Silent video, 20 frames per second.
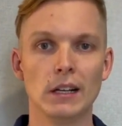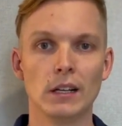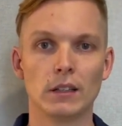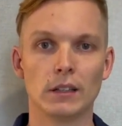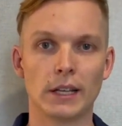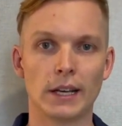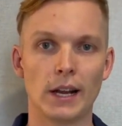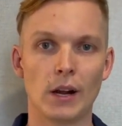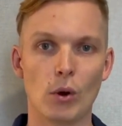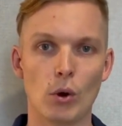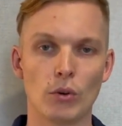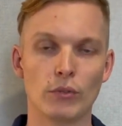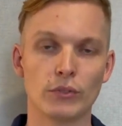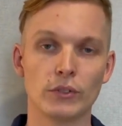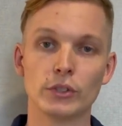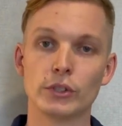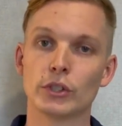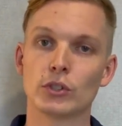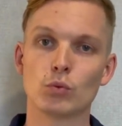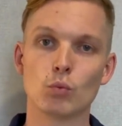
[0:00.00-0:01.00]
that I
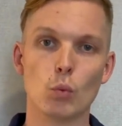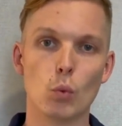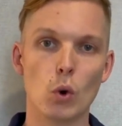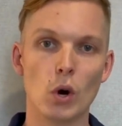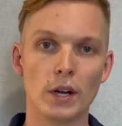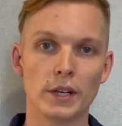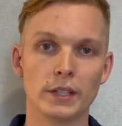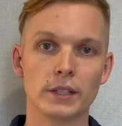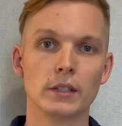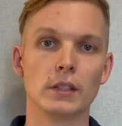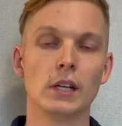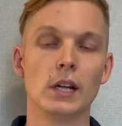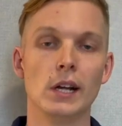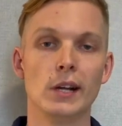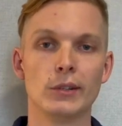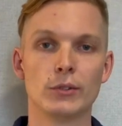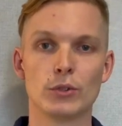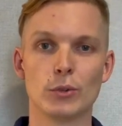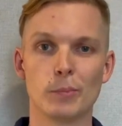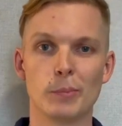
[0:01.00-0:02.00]
often just wanted
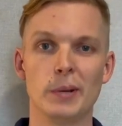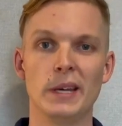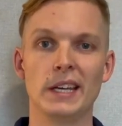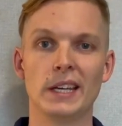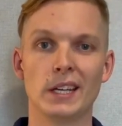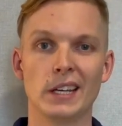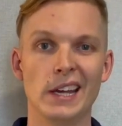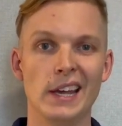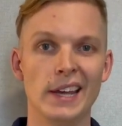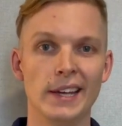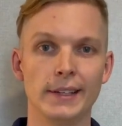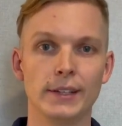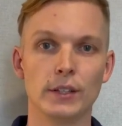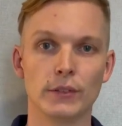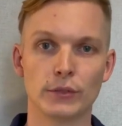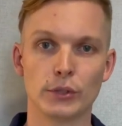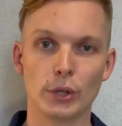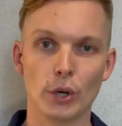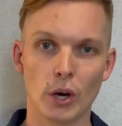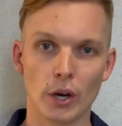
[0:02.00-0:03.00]
to pick any
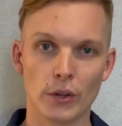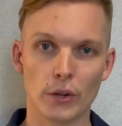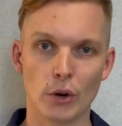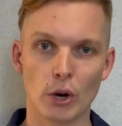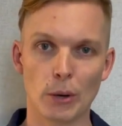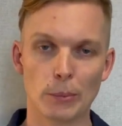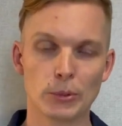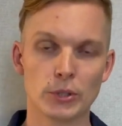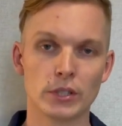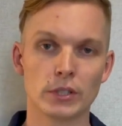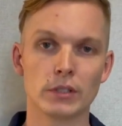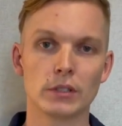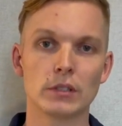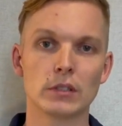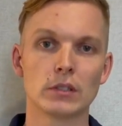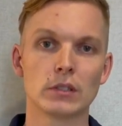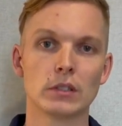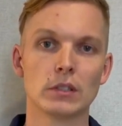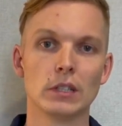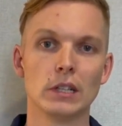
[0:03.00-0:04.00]
of the other
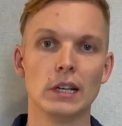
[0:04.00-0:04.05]
options